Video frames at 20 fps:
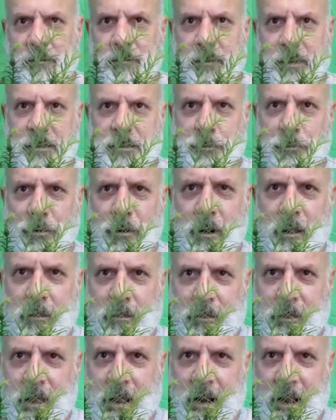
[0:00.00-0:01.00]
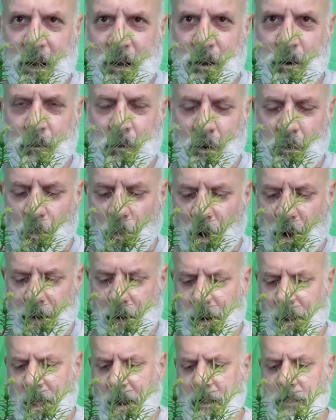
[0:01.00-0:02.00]
It's pretty thin. I could unwind
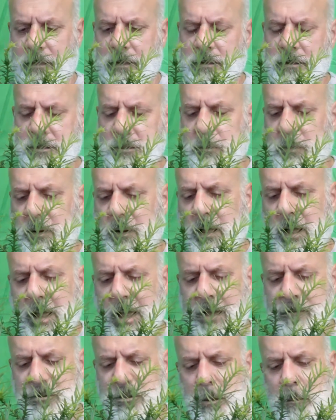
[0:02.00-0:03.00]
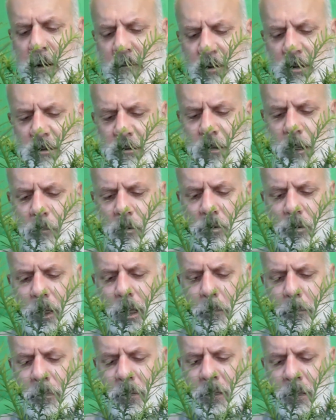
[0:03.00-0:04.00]
a lot of this, but I have some of it doubled
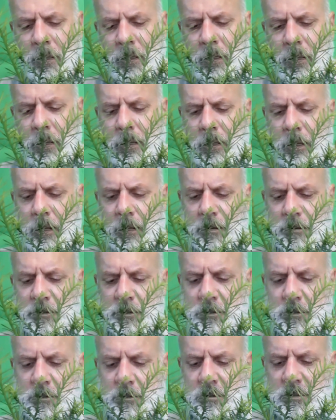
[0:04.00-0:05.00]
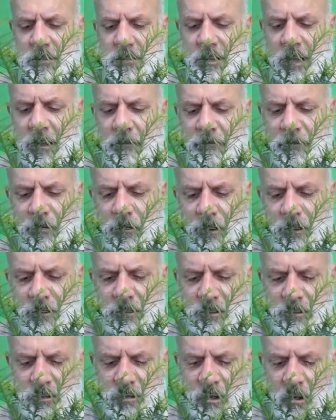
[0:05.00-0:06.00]
up, and it's just safer
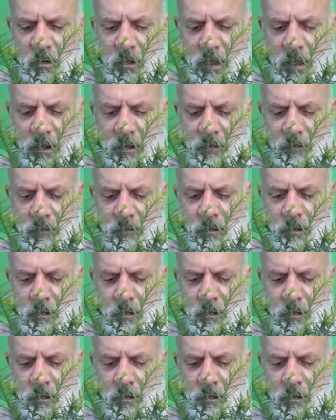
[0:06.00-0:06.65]
to just go ahead and